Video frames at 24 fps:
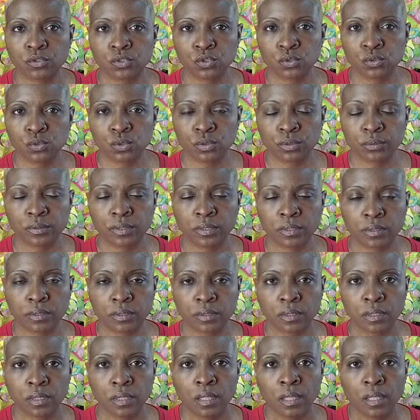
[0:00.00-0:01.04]
doing
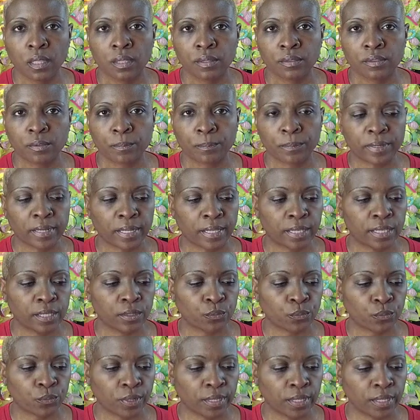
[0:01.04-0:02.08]
the plain
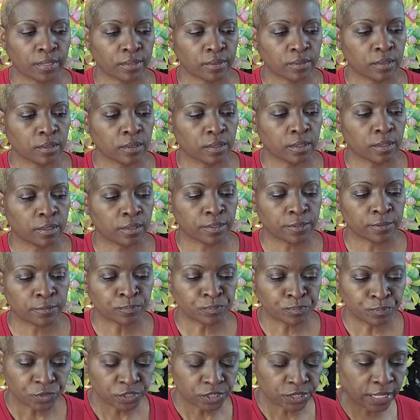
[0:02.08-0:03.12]
red, the
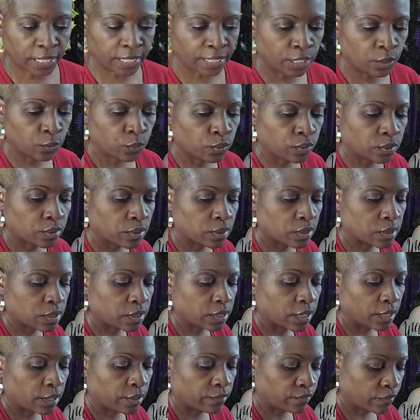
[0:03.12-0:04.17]
shiny one
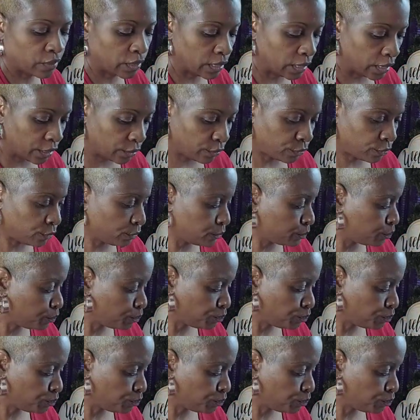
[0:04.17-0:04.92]
instead of the glitter.